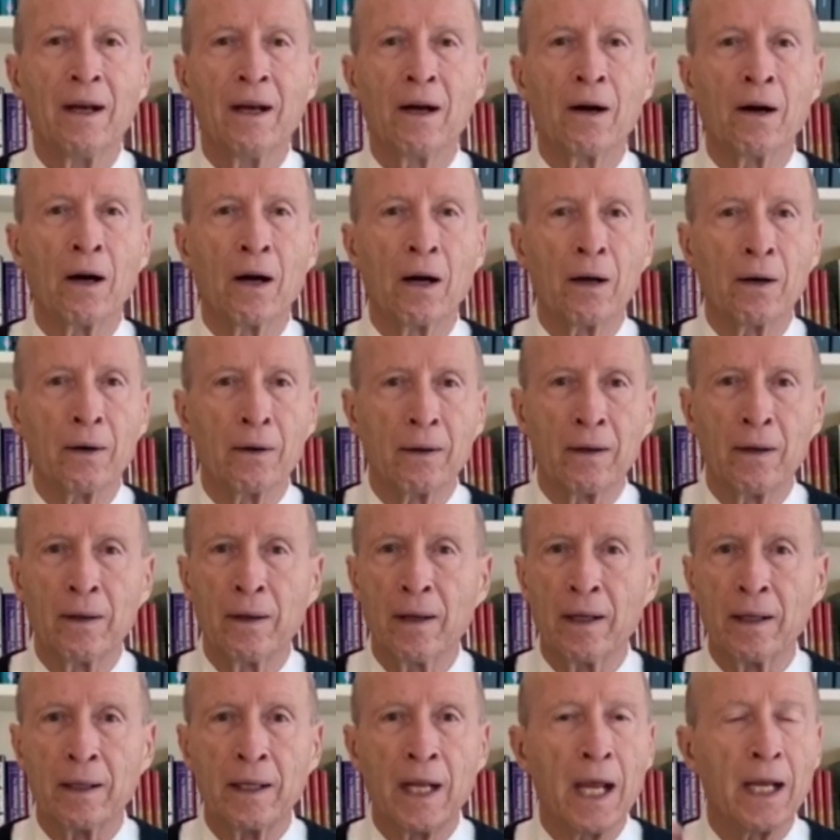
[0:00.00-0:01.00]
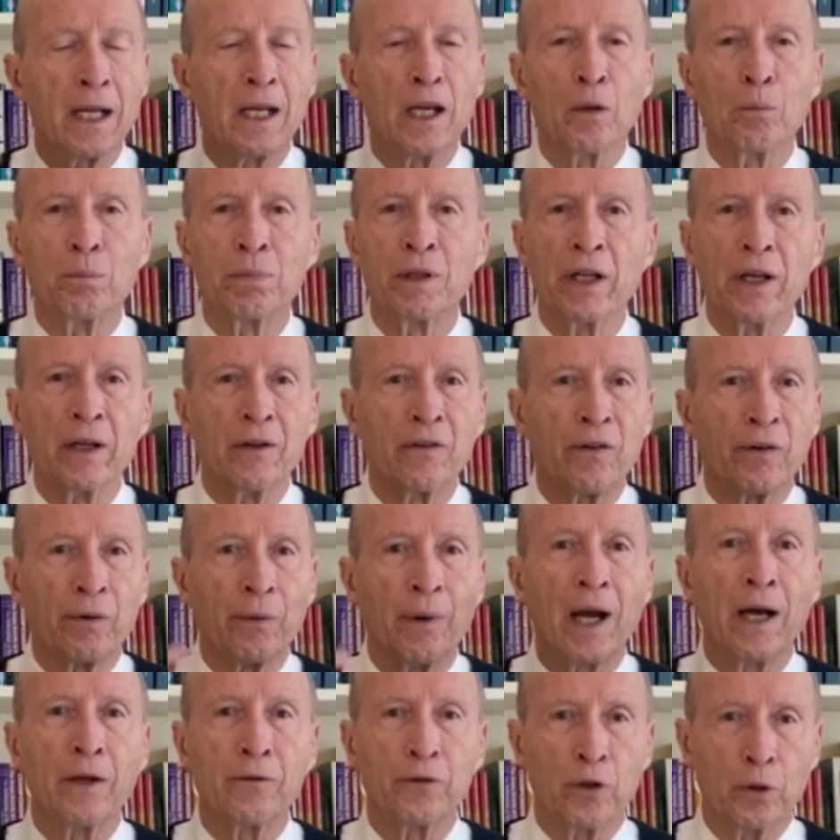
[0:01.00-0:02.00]
are taking place
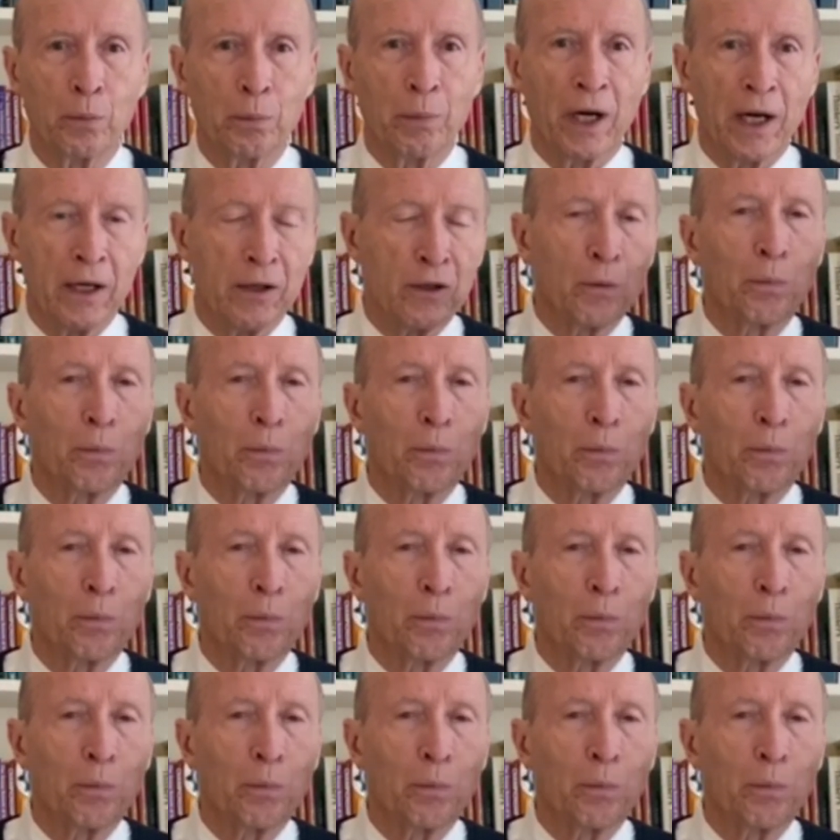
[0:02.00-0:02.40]
throughout your brain.